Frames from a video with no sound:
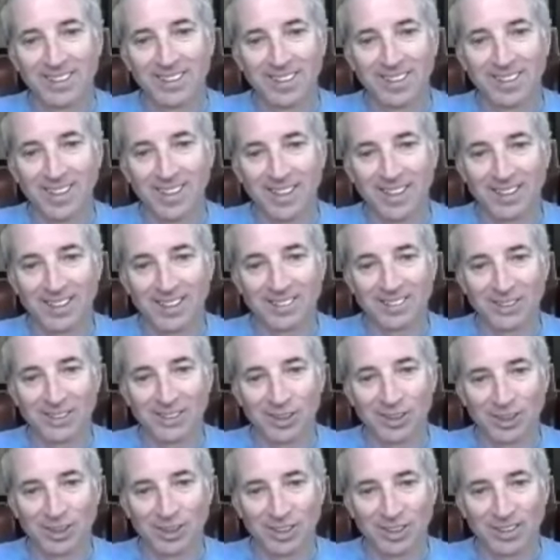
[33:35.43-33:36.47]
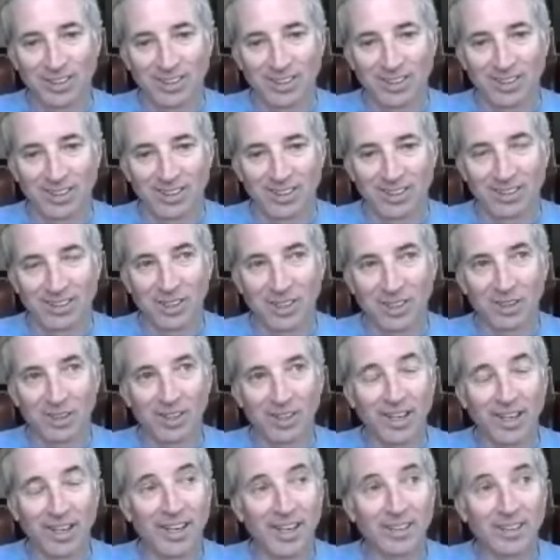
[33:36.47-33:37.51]
And
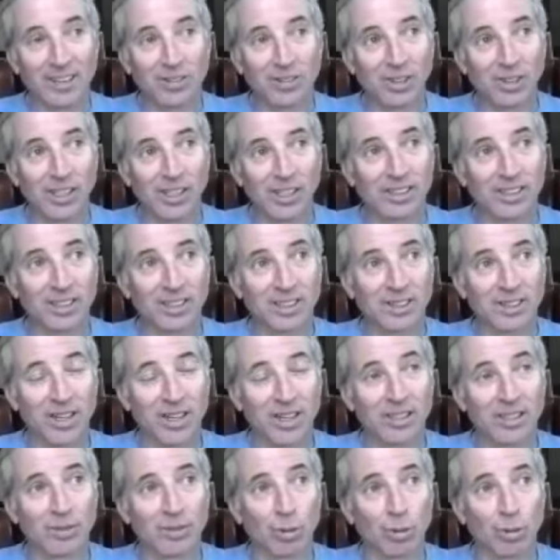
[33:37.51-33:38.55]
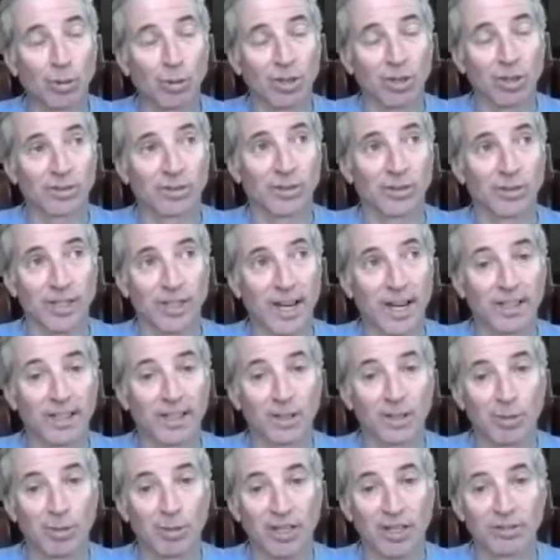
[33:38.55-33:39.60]
actually the great reward for
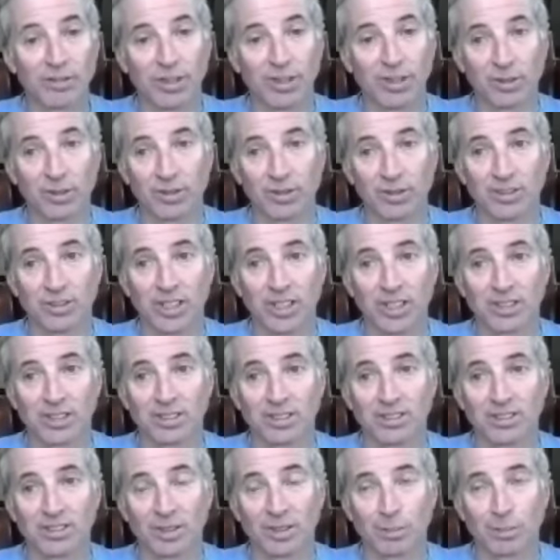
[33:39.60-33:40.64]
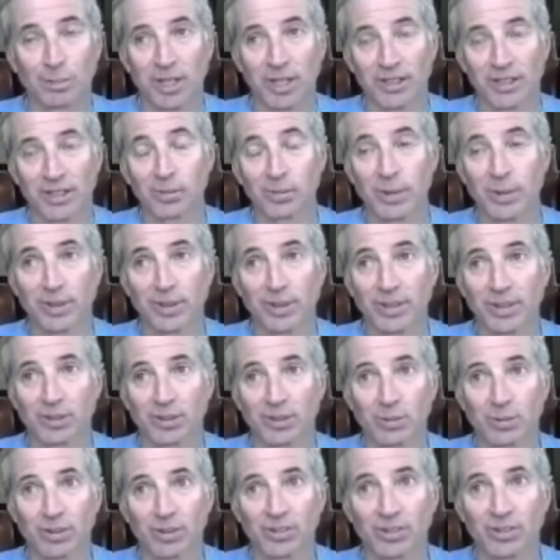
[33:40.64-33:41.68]
that, in my view, is that, or in my
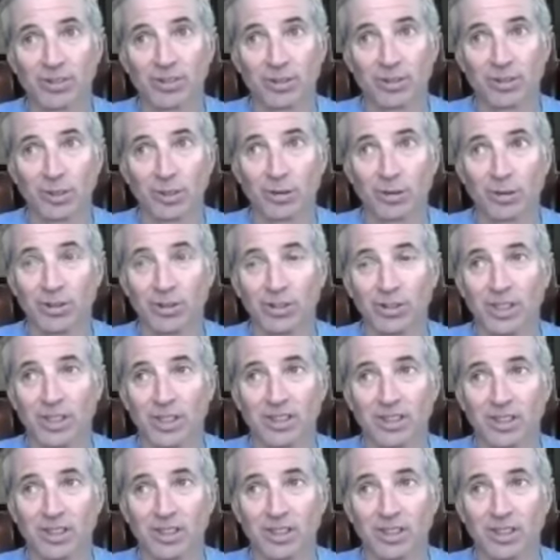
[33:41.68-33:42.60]
experience with Drew, is that